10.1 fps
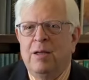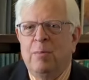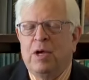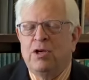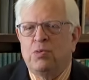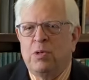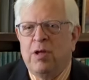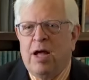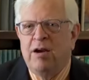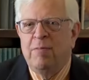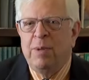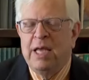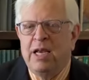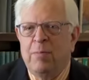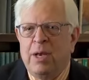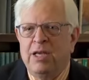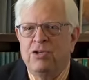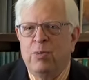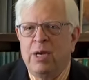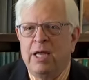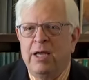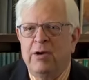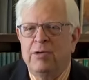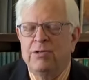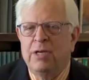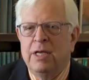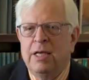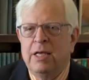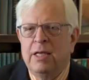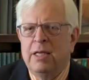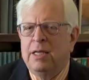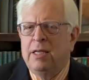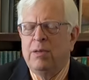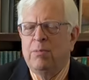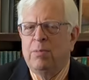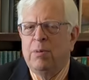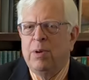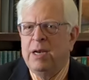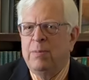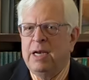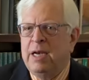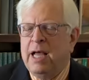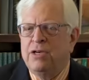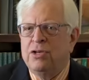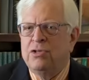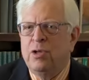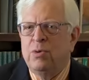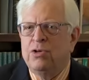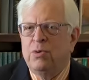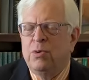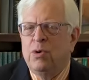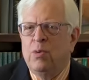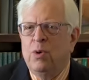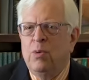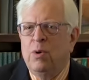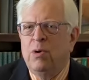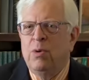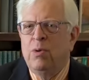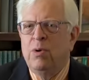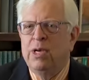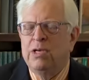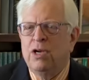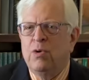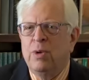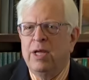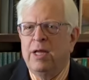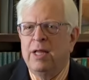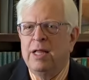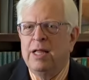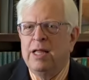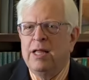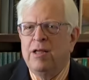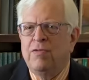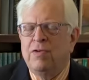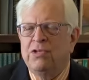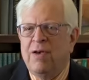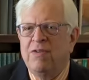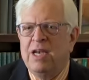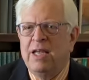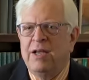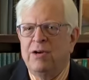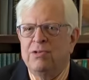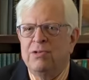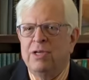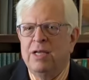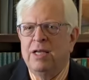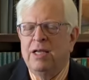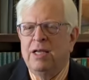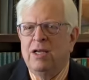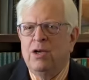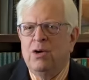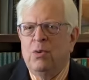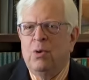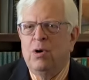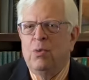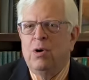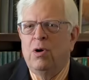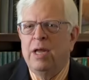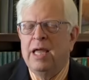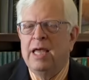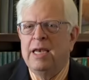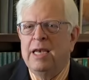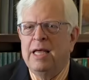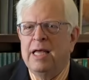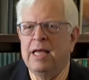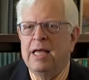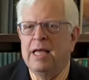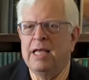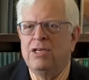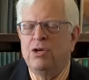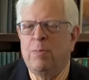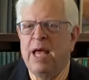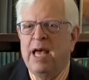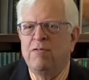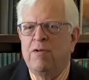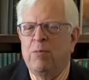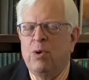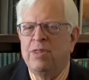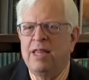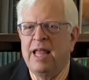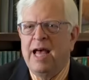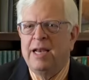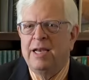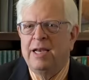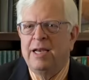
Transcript: Because we're tired of being in a place 20 years? But wait a minute, I just told you, we're, we're in Korea for 70 years. We're, we're in, uh, in Japan for more than that,